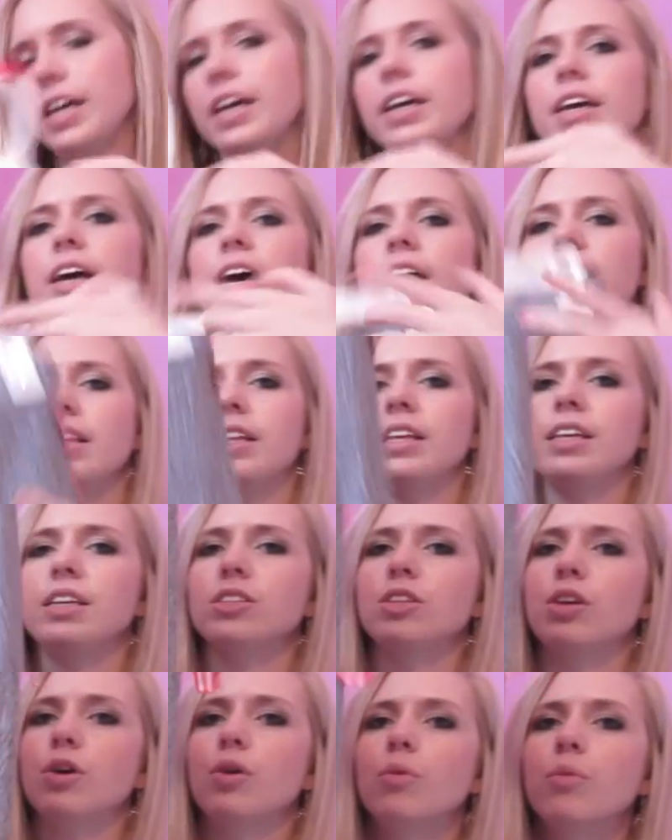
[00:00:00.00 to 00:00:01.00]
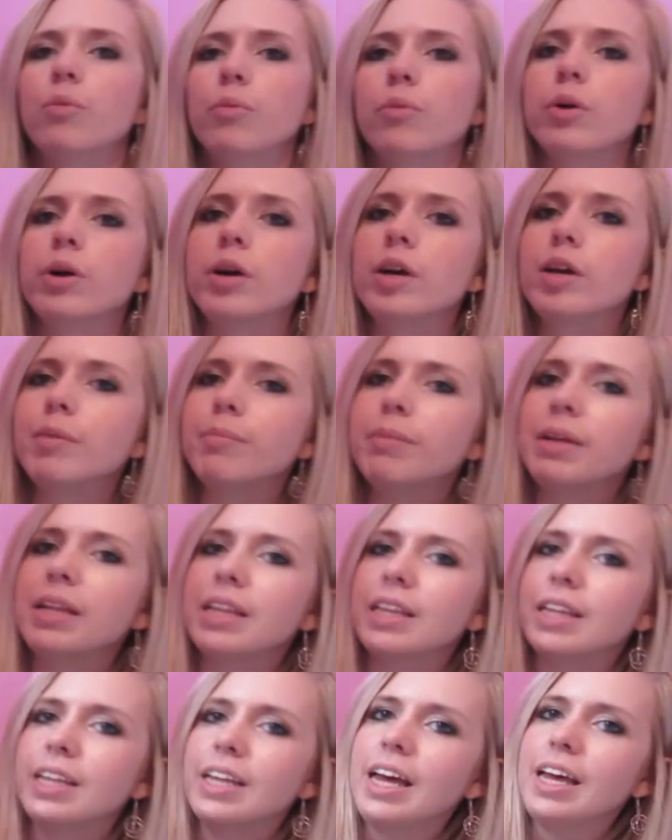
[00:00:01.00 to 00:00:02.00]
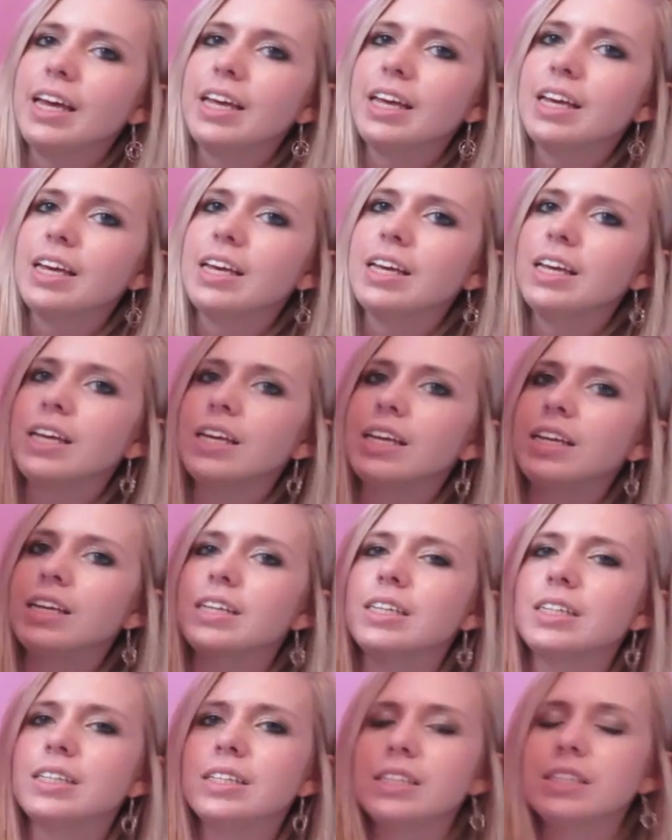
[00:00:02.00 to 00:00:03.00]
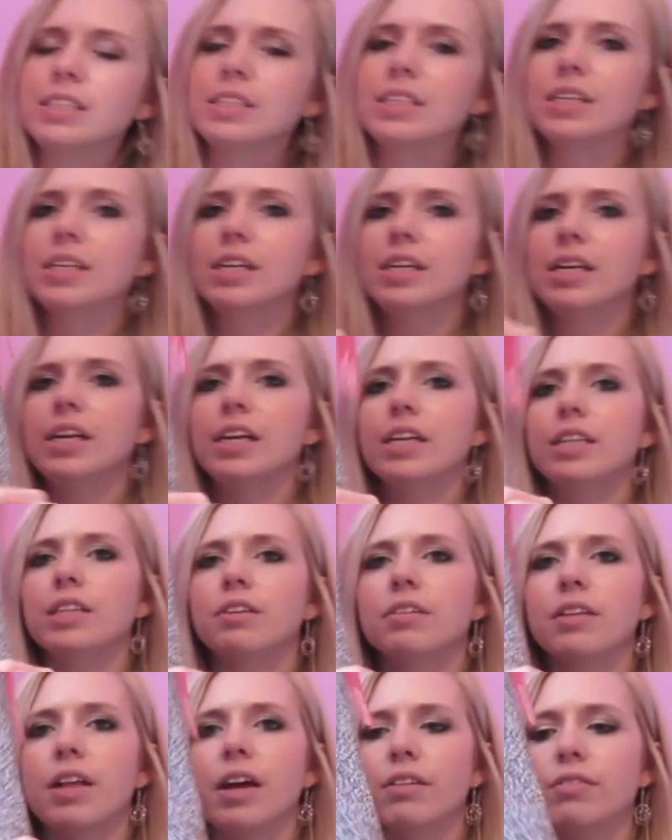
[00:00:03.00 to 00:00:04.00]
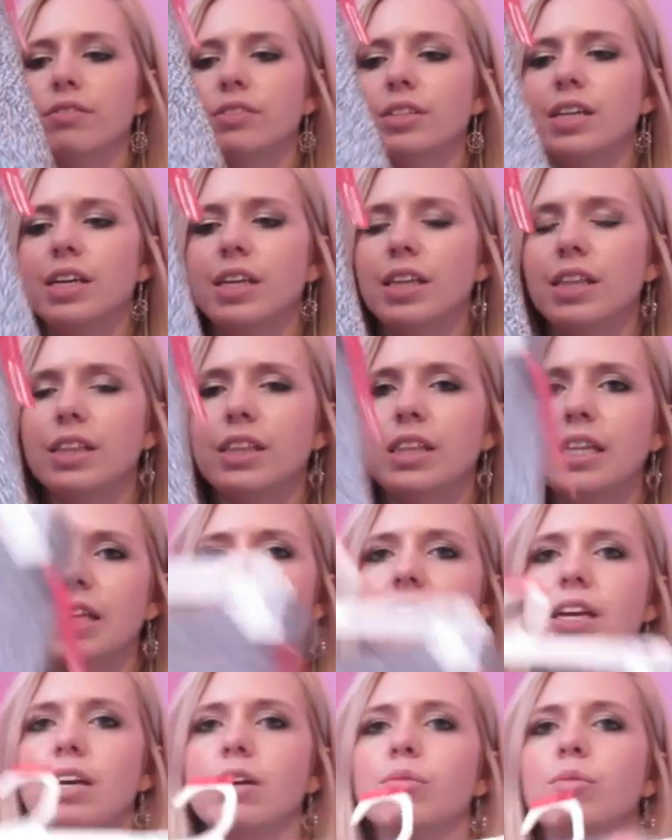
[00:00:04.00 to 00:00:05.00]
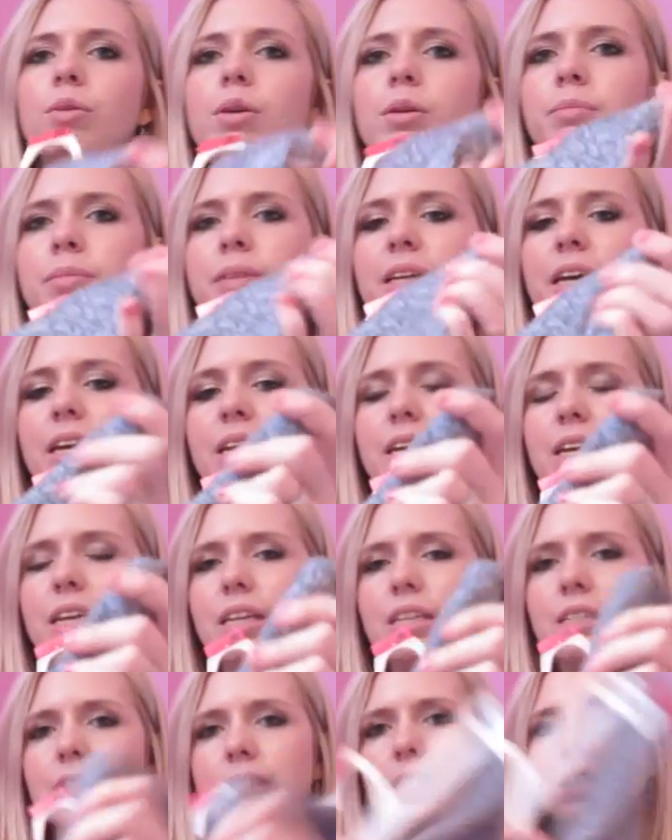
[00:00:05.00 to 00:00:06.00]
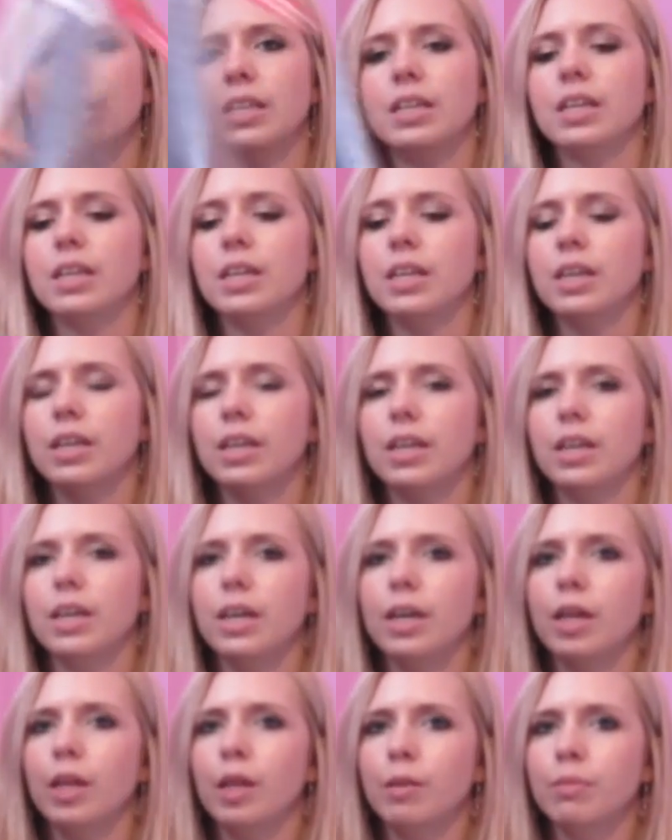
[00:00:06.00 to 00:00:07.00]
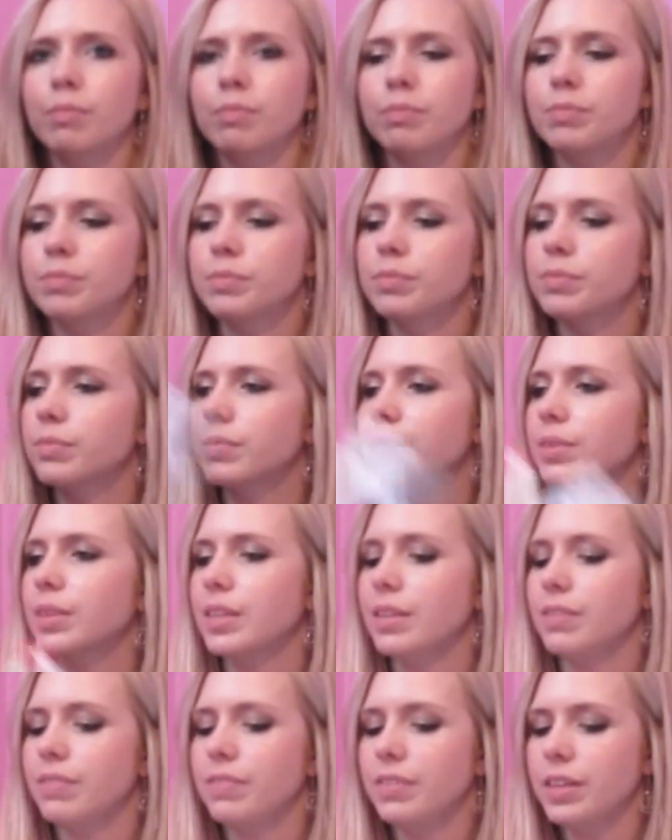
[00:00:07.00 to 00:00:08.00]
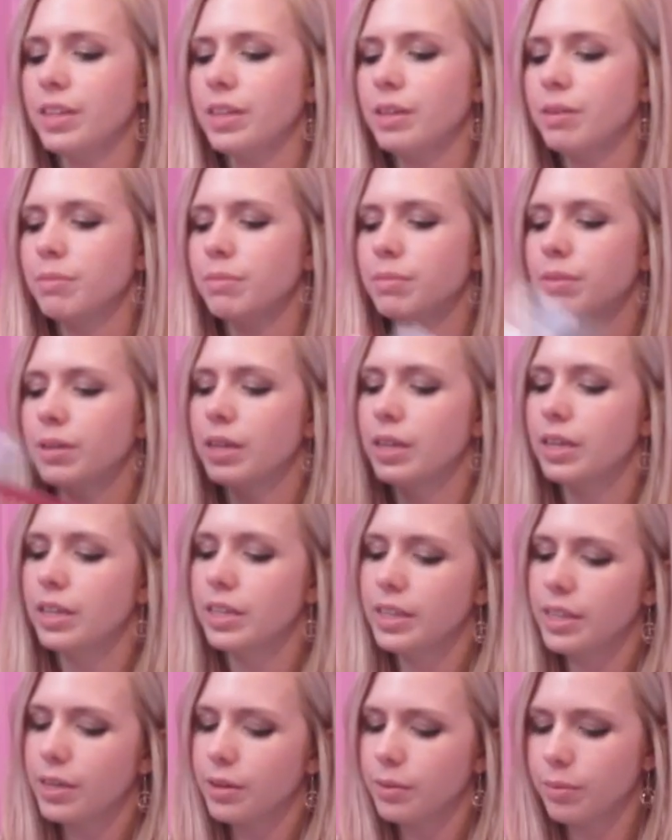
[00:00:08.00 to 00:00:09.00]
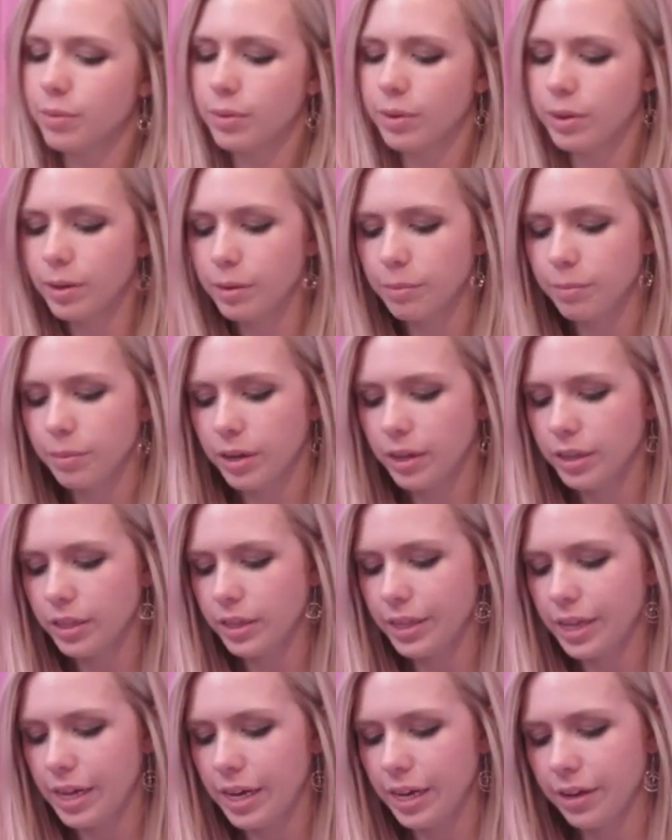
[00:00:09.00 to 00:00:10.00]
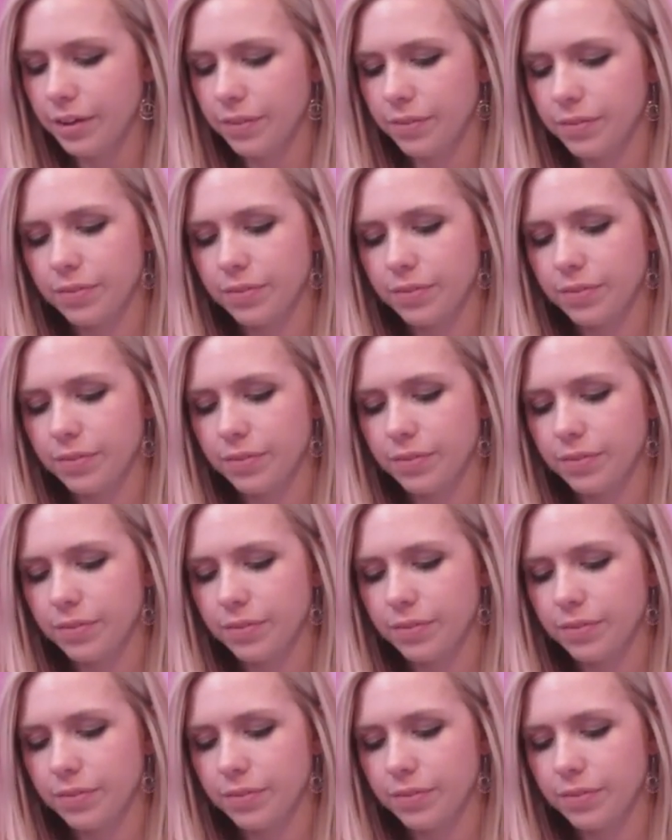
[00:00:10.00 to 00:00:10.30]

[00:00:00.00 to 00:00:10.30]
And I got these warm leggings. They're like really thick and warm leggings. Um, it's warm. They're warm, aren't they?